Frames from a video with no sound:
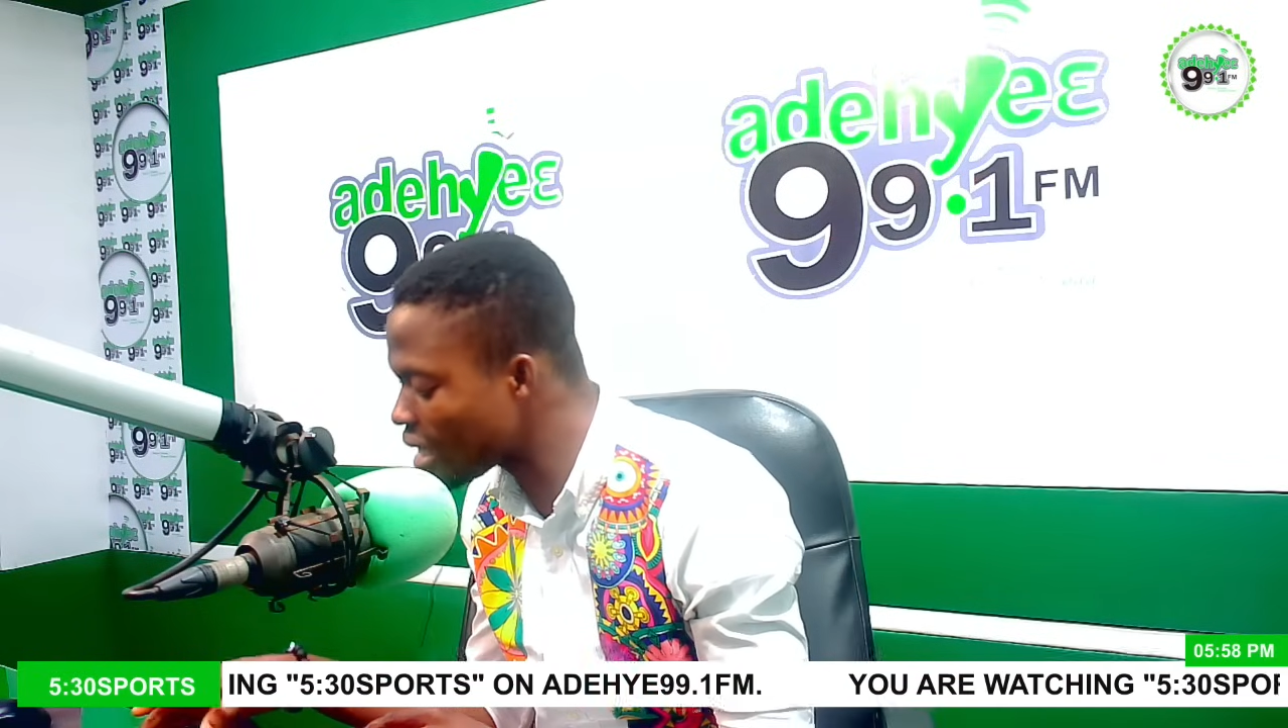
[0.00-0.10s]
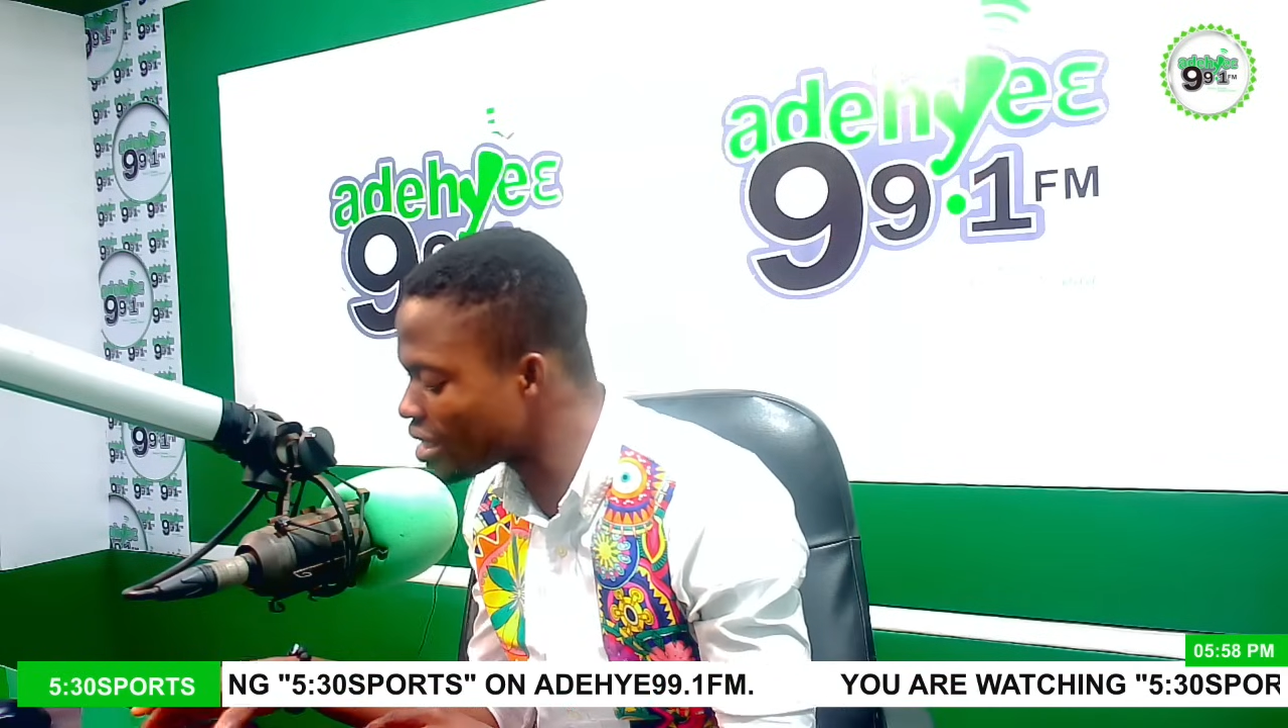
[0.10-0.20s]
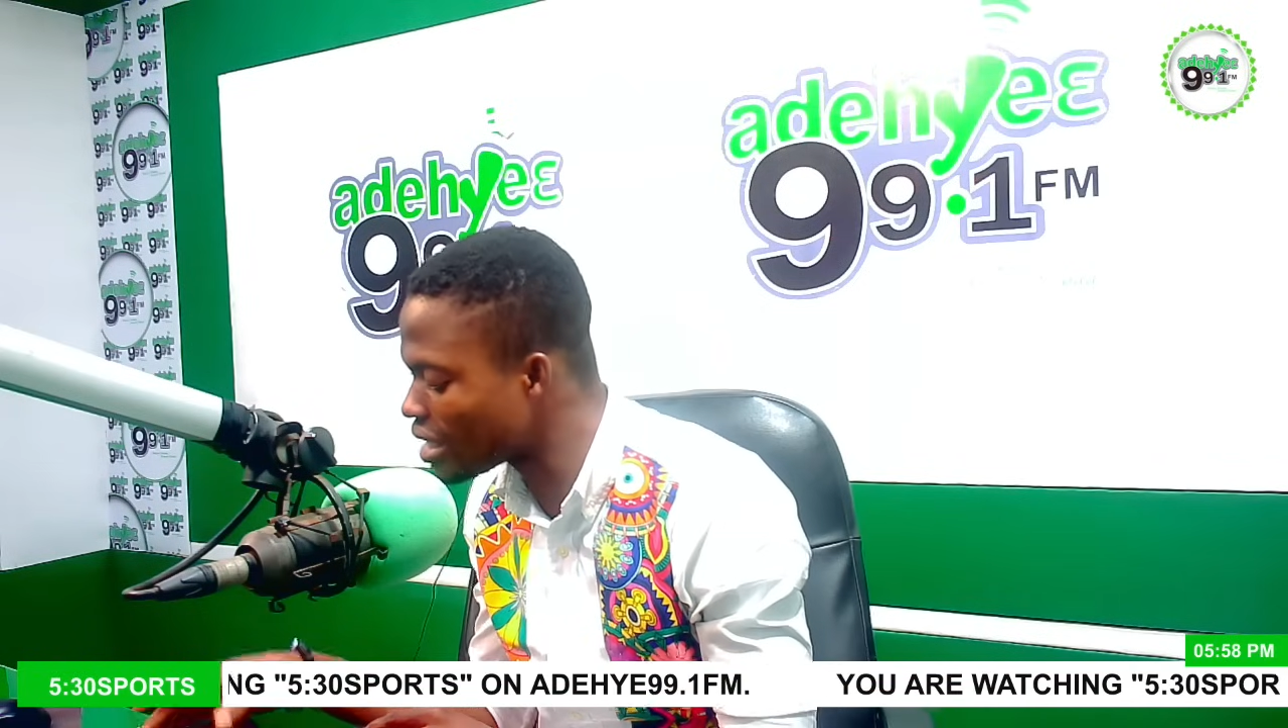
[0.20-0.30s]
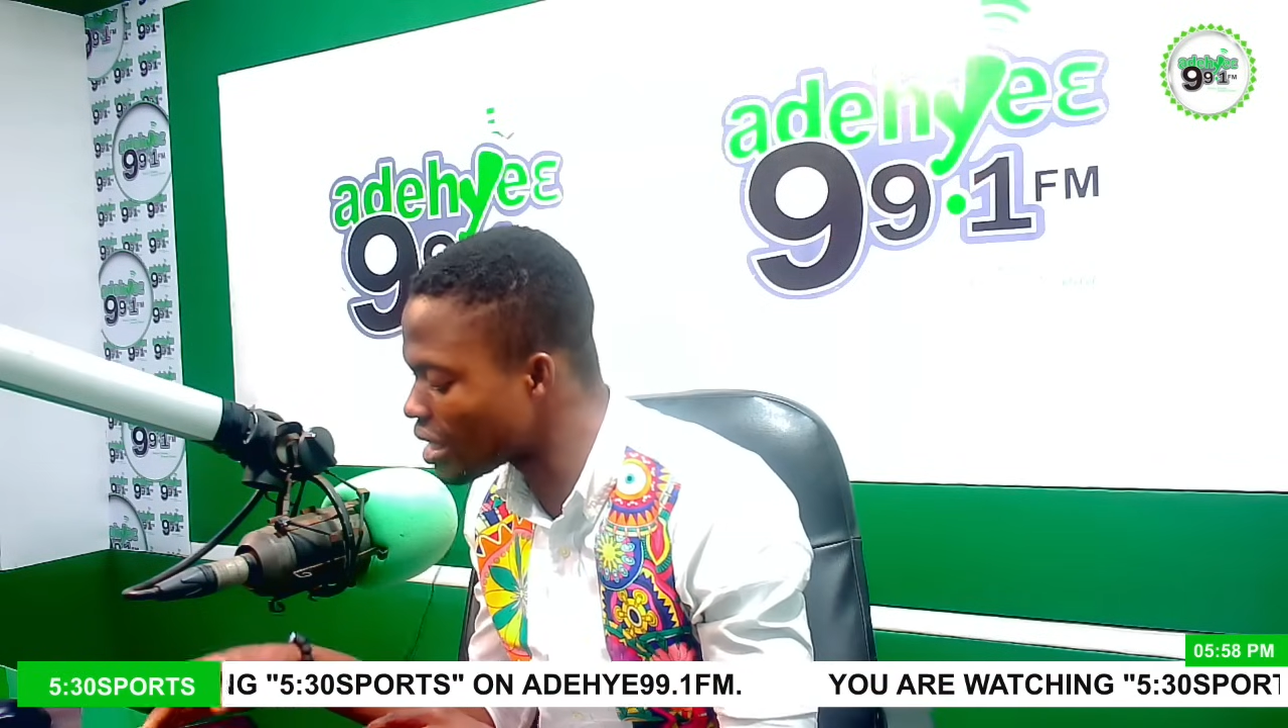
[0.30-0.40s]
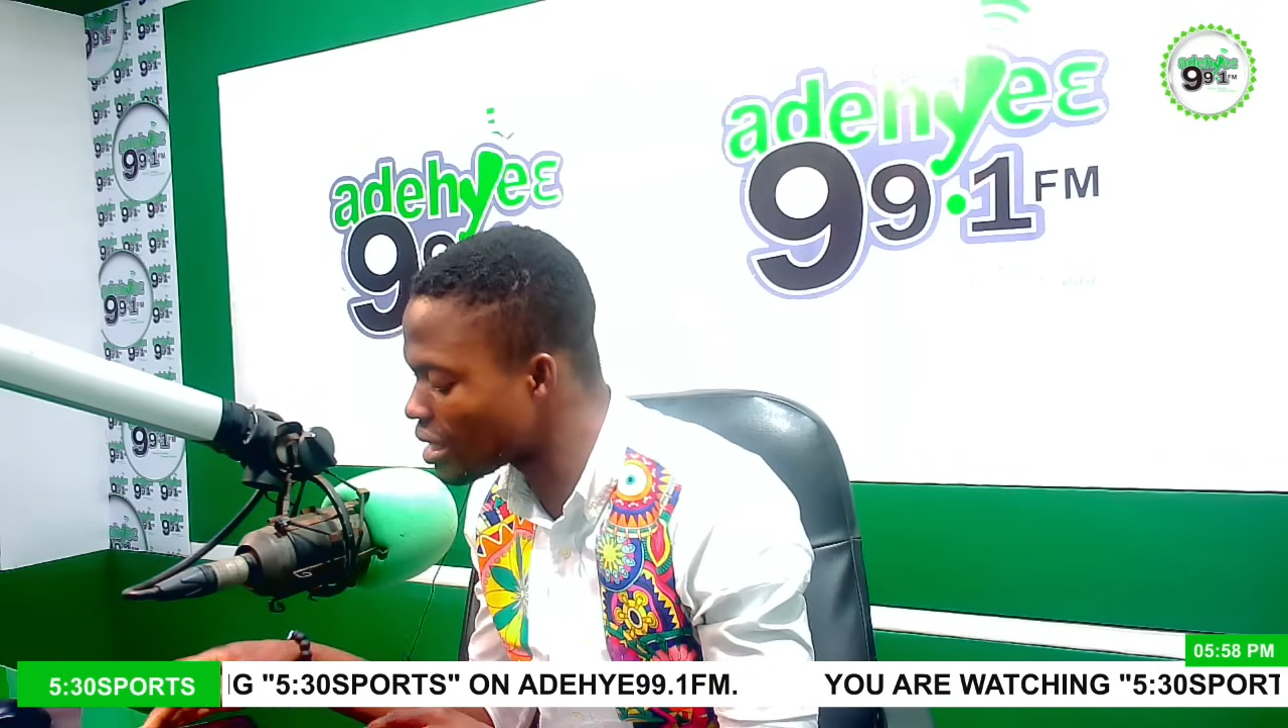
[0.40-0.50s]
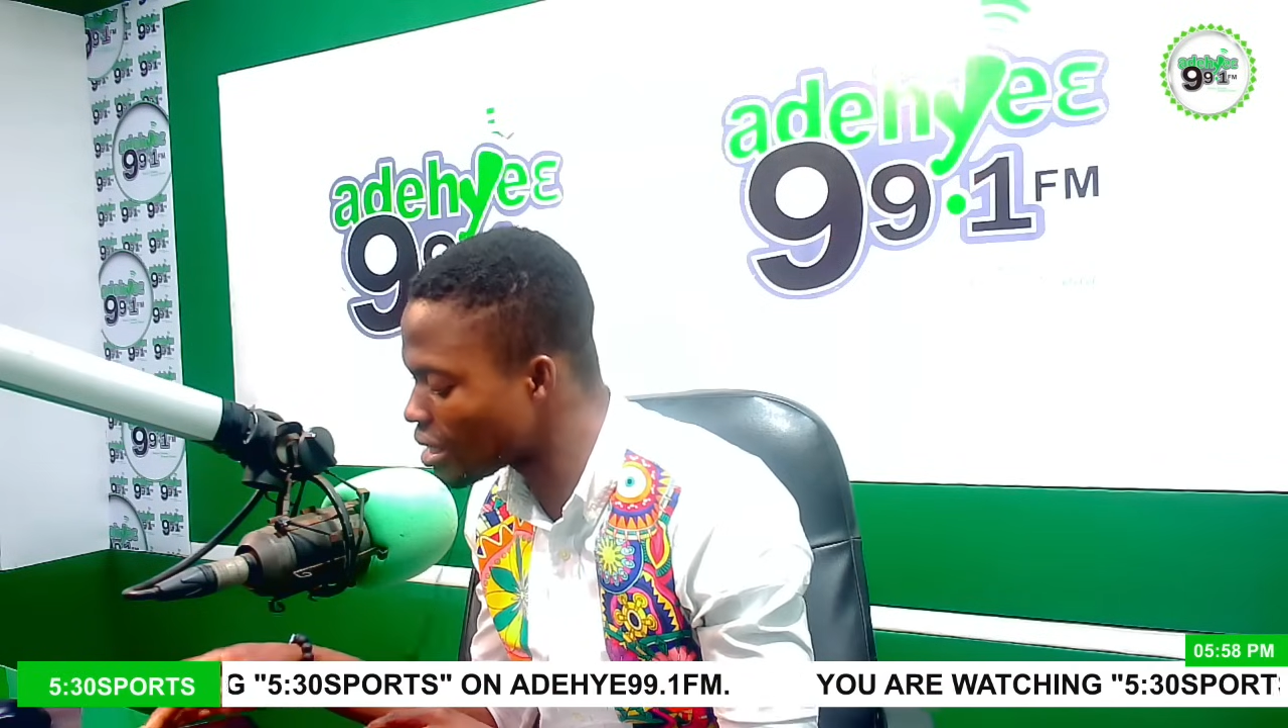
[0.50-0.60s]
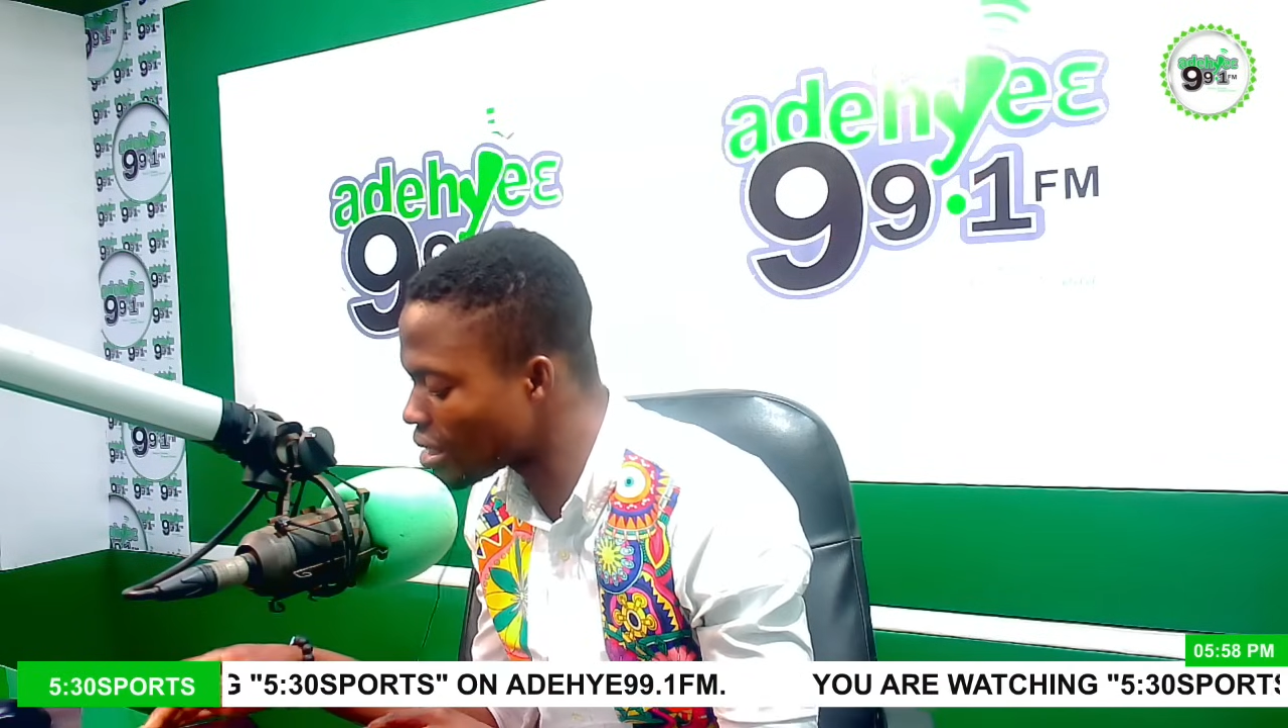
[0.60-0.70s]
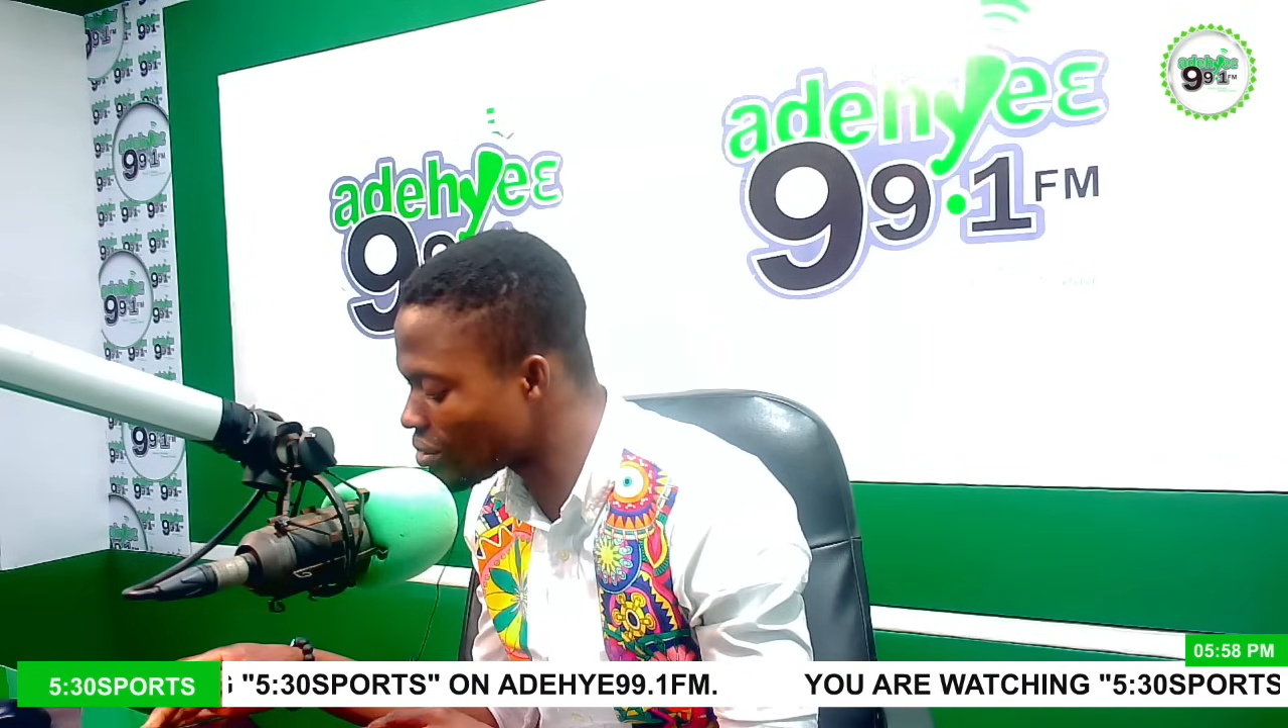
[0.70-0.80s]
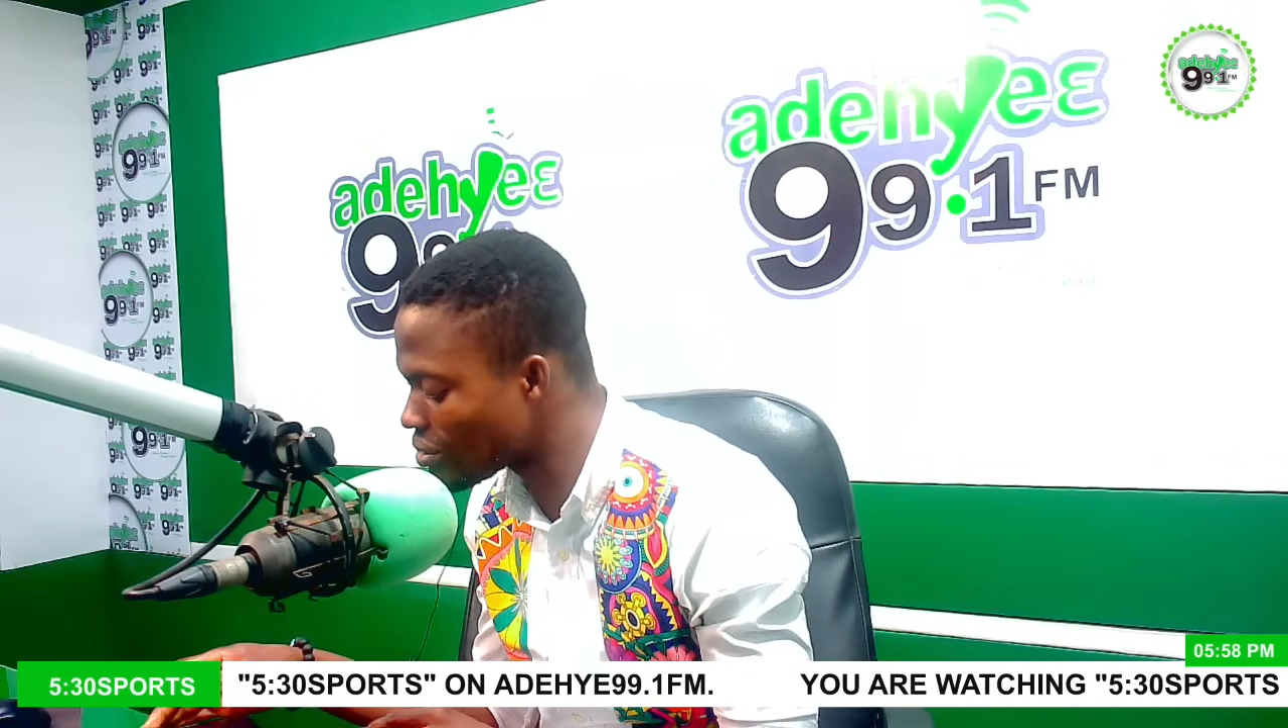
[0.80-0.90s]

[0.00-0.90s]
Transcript: here. What